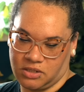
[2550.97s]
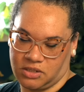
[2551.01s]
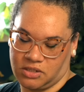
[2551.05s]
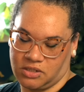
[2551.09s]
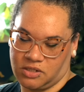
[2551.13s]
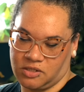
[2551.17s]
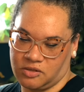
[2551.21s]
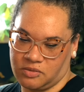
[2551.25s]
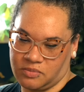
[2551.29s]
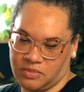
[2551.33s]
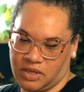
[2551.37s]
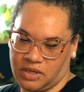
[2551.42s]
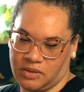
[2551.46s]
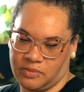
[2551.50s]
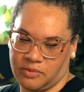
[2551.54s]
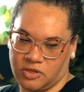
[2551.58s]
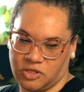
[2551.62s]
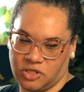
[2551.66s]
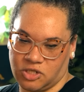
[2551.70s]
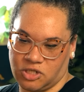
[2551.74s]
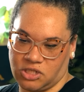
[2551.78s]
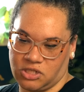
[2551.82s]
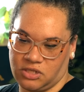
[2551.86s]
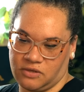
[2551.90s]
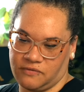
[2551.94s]
until my
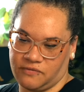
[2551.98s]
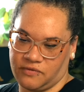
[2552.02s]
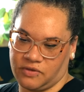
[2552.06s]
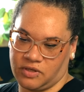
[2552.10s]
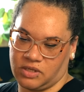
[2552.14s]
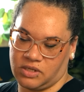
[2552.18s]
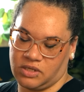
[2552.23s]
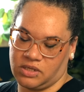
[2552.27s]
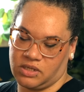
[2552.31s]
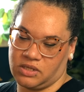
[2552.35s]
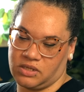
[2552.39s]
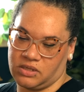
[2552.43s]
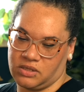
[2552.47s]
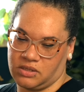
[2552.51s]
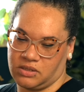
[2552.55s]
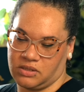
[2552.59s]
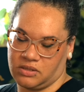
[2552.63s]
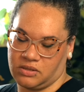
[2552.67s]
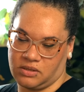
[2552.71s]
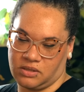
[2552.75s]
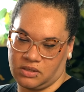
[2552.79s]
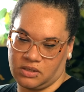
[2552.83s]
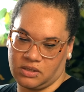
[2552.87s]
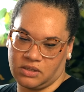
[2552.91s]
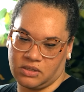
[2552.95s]
emergency fund
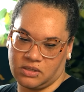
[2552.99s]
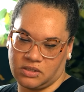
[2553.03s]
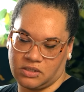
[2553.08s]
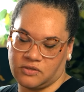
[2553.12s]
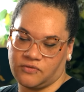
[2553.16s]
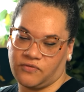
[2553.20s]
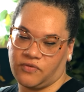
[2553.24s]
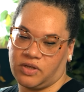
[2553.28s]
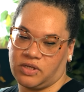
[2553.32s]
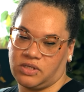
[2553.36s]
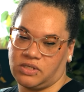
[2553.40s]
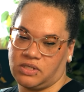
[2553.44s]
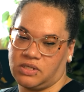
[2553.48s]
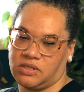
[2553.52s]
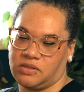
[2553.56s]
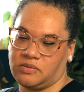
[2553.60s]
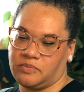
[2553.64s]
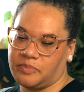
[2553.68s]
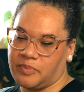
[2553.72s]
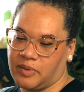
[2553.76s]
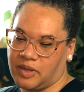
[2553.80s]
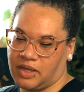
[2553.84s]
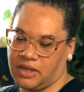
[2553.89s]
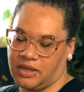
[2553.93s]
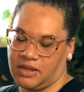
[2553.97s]
is
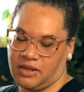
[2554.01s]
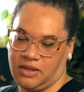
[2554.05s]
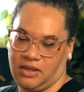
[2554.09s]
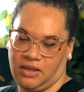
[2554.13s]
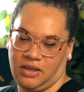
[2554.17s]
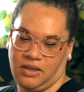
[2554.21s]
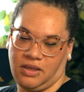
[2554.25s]
funded, but...